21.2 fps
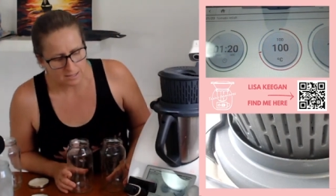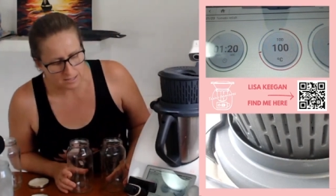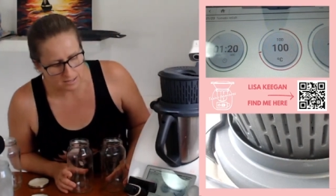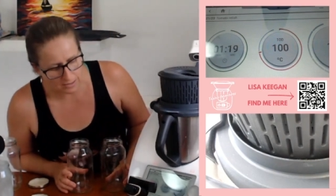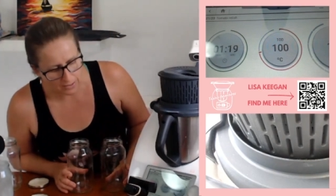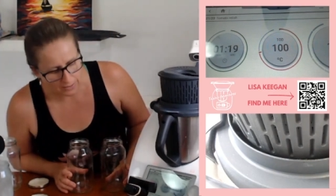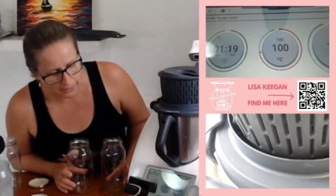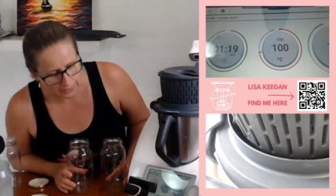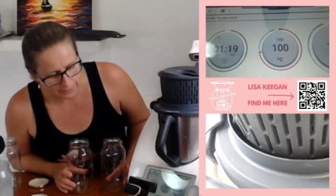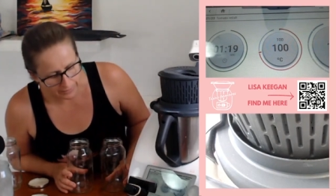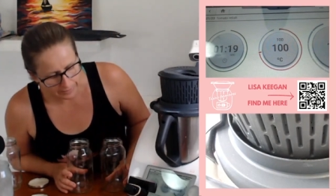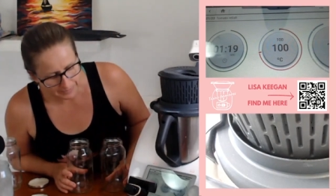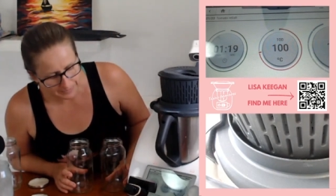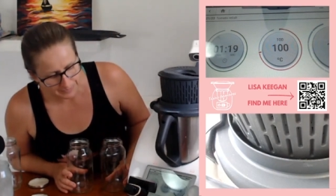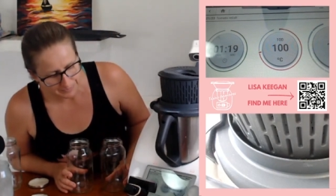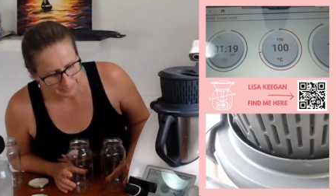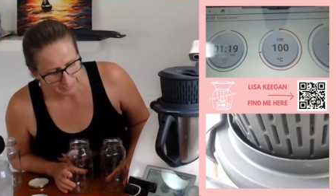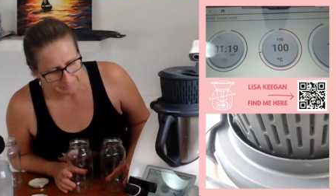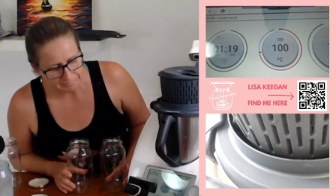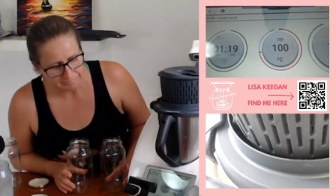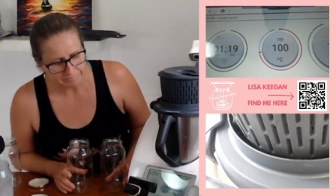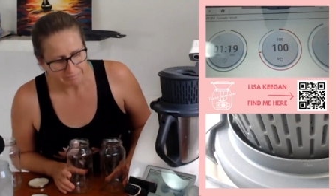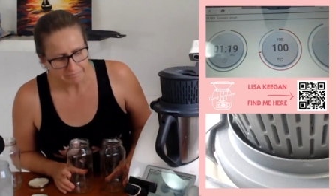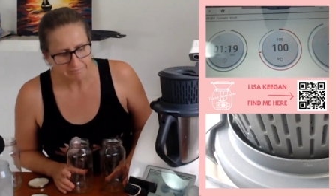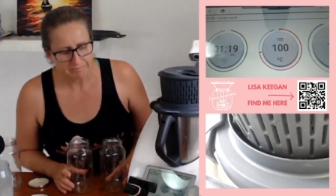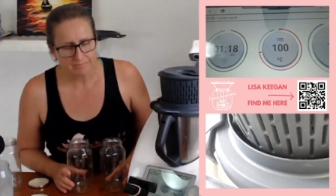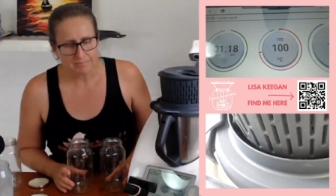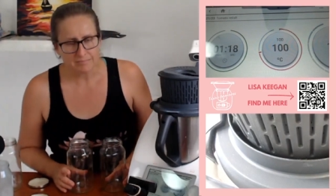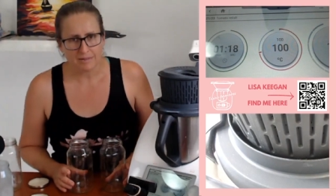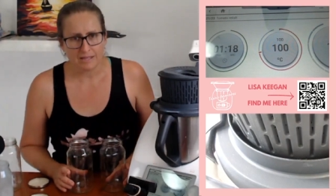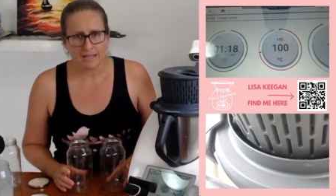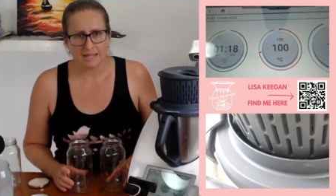So
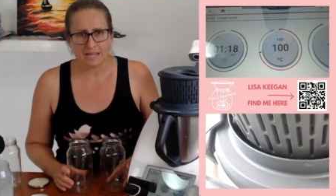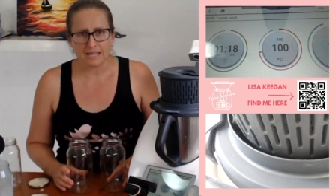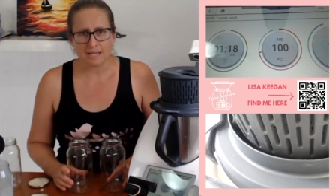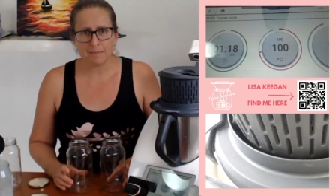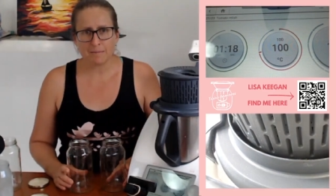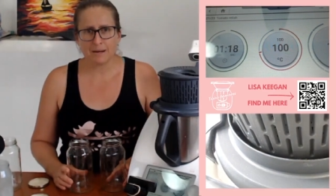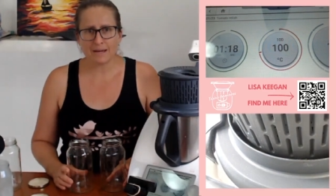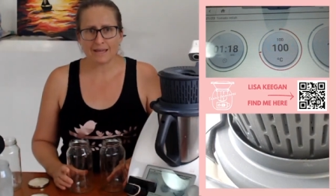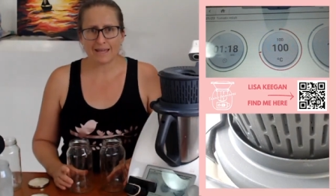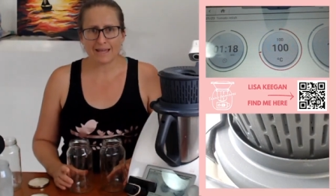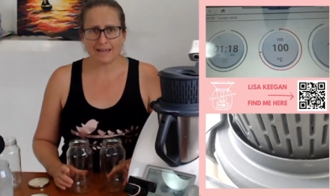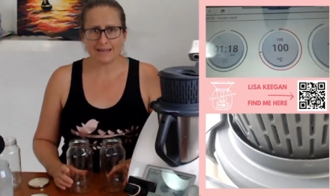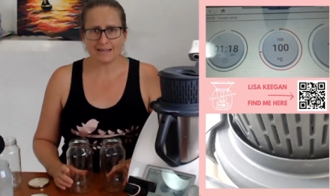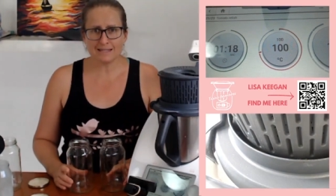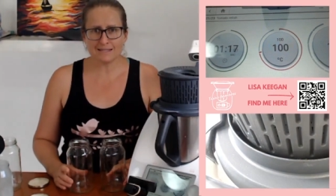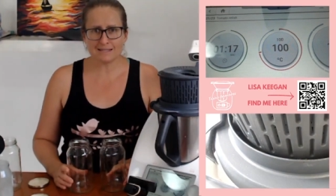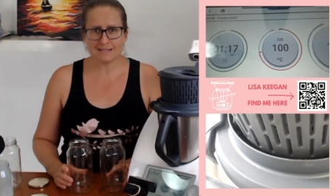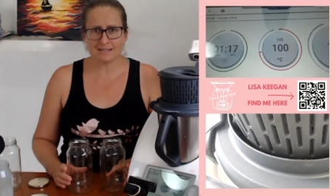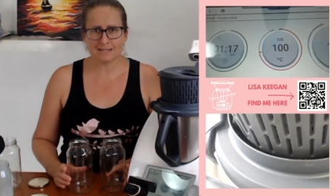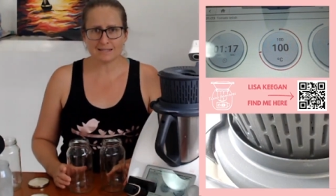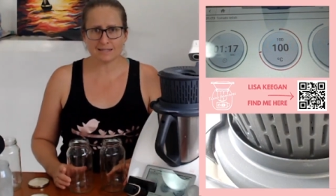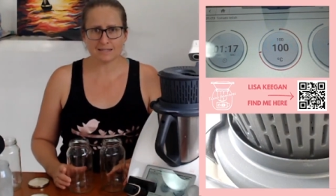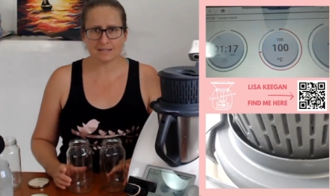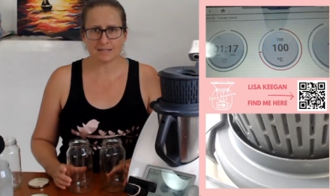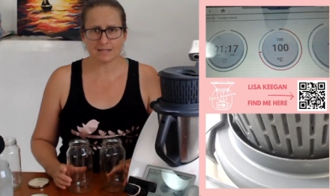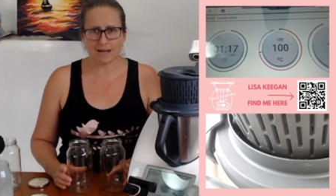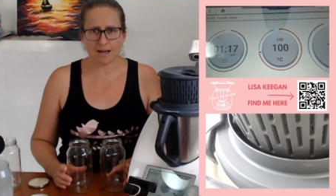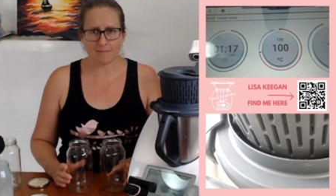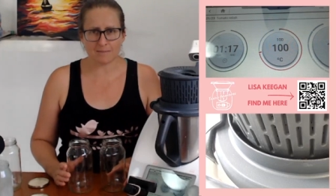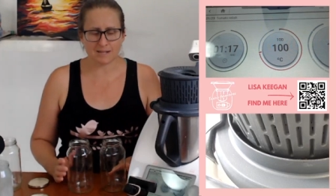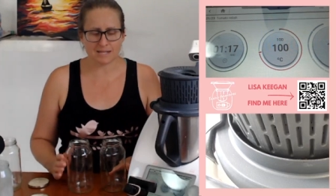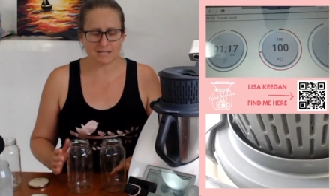in my haste,
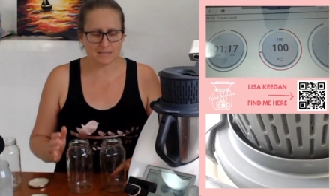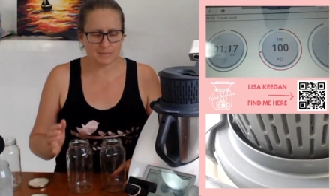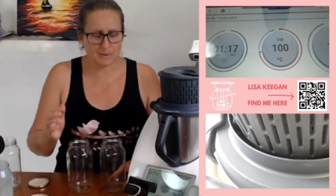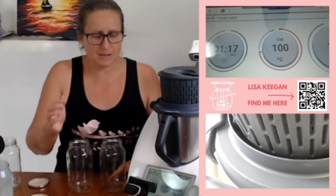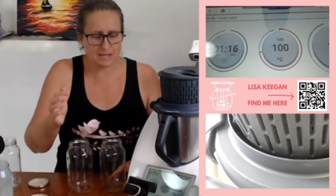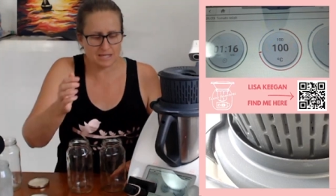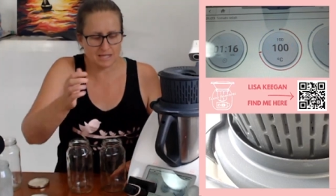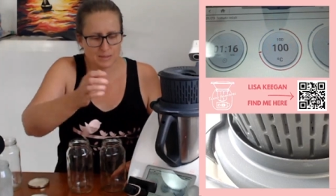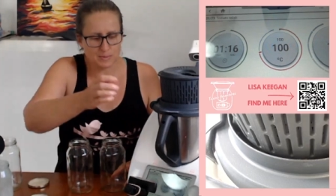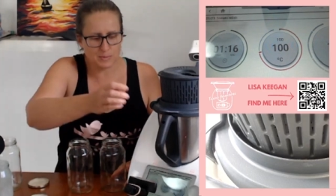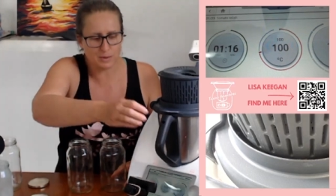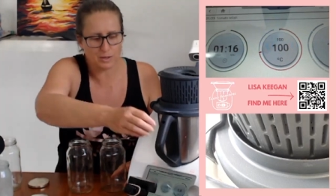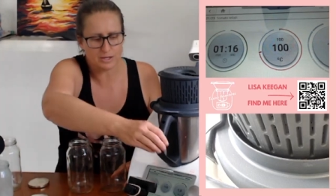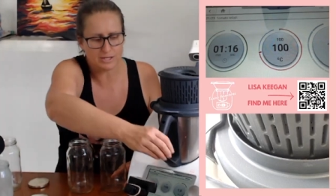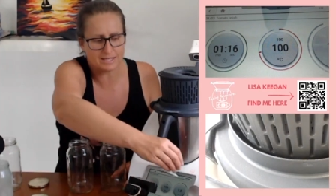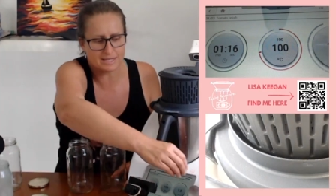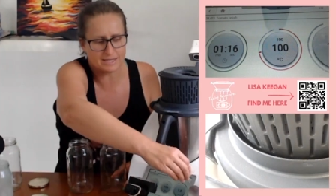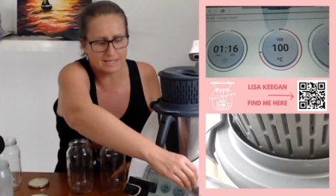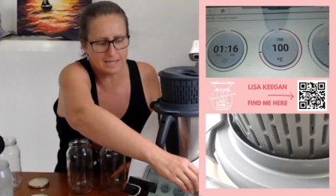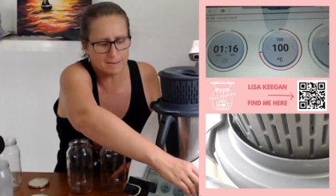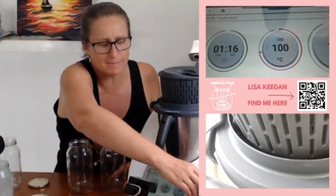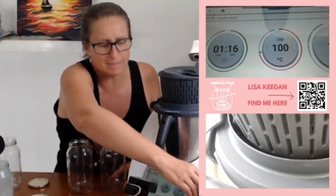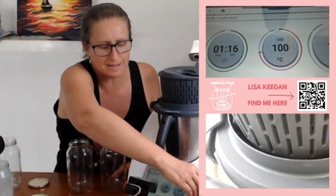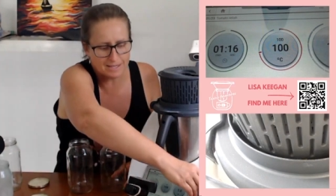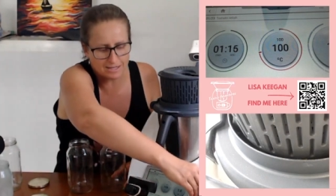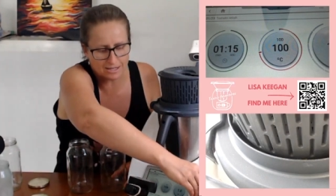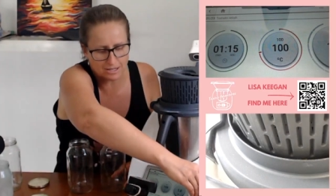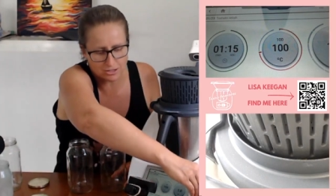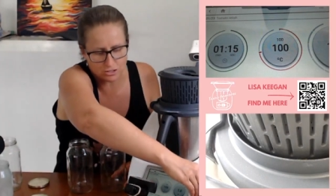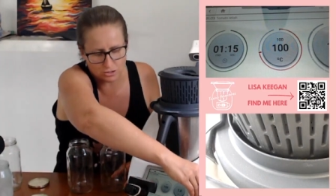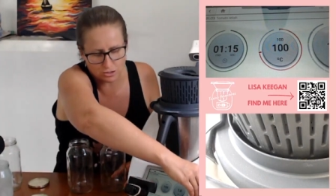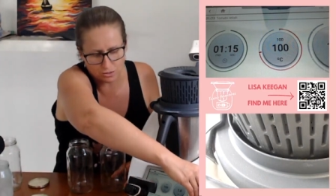I'm going to speed this process up as
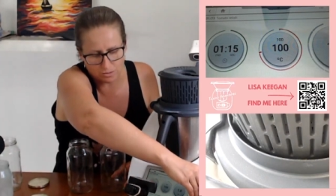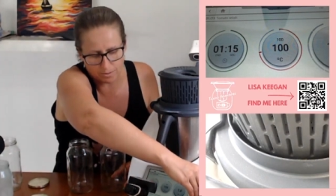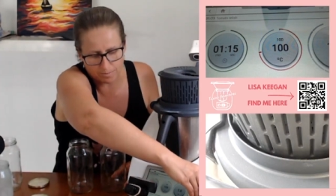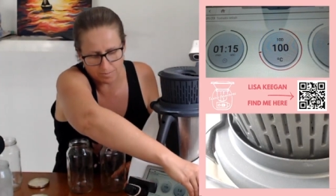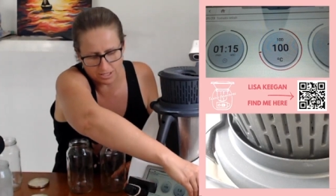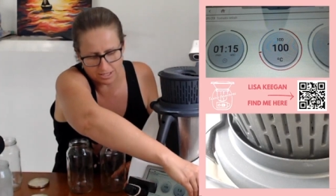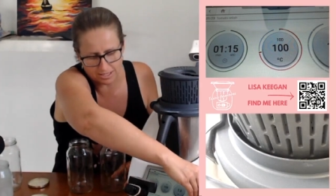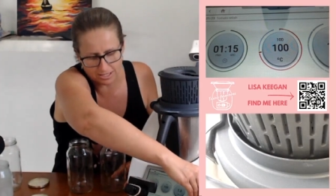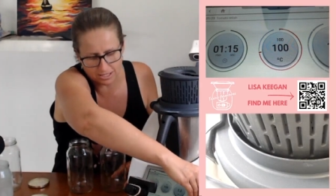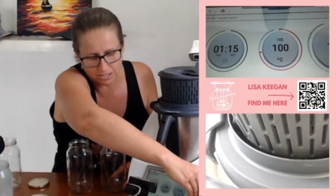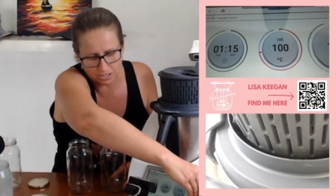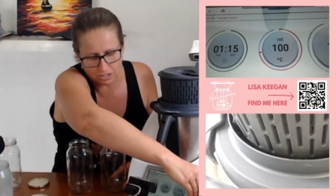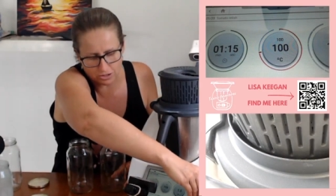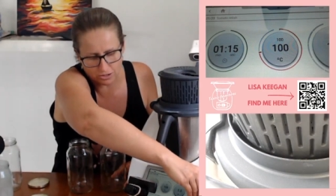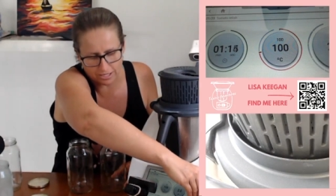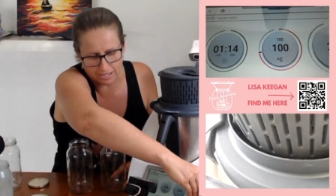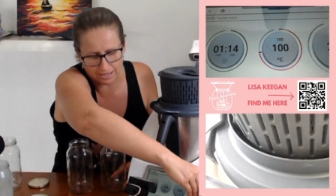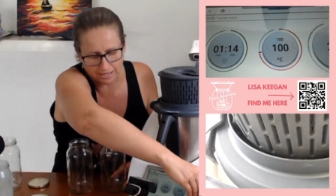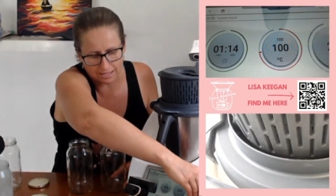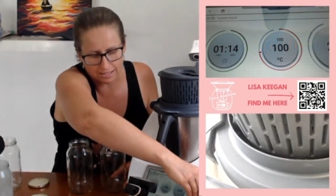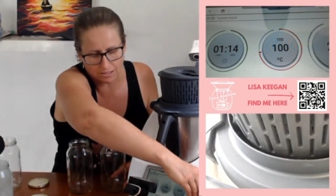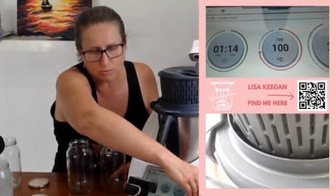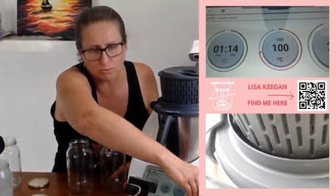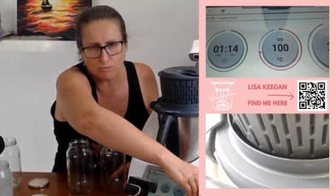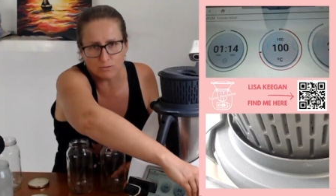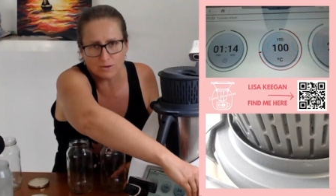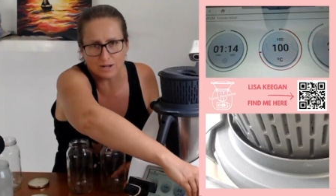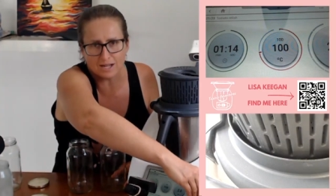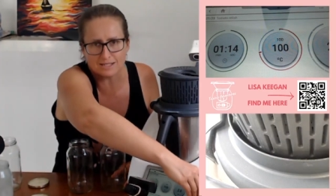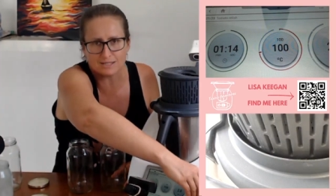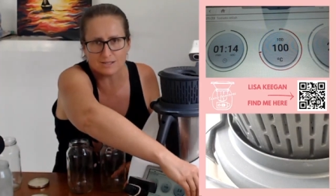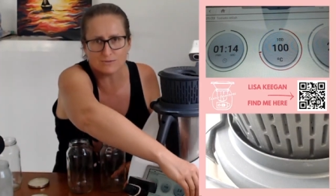I do. I'm just going to turn it a little
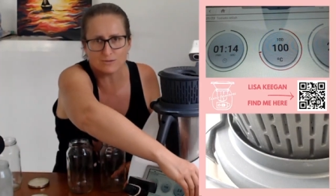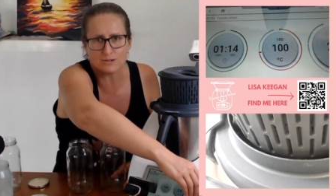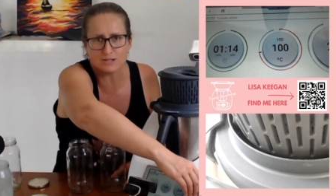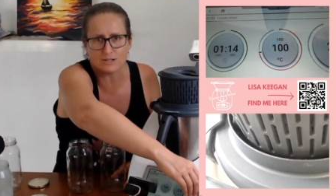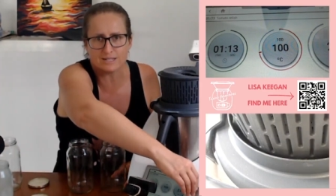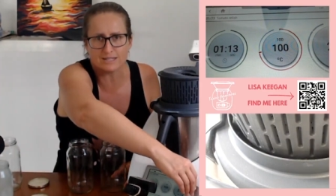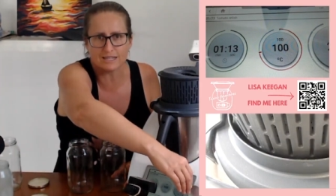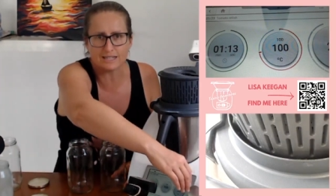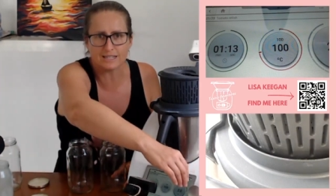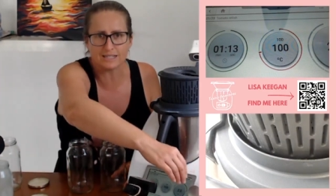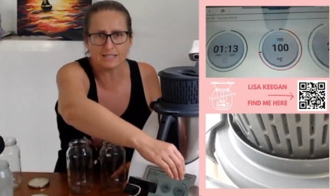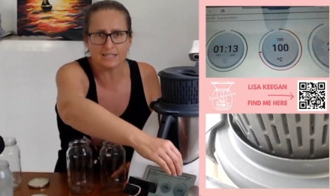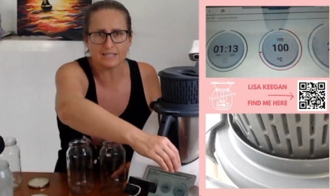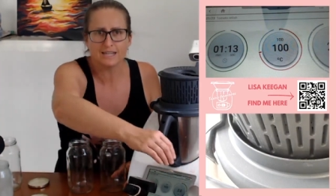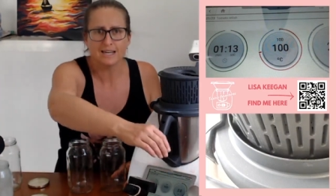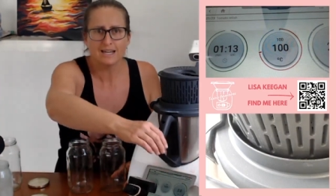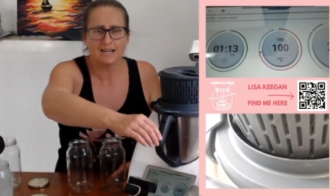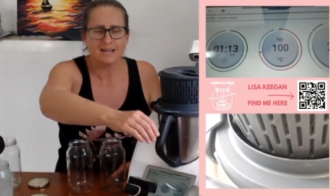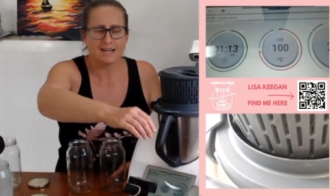faster for a second.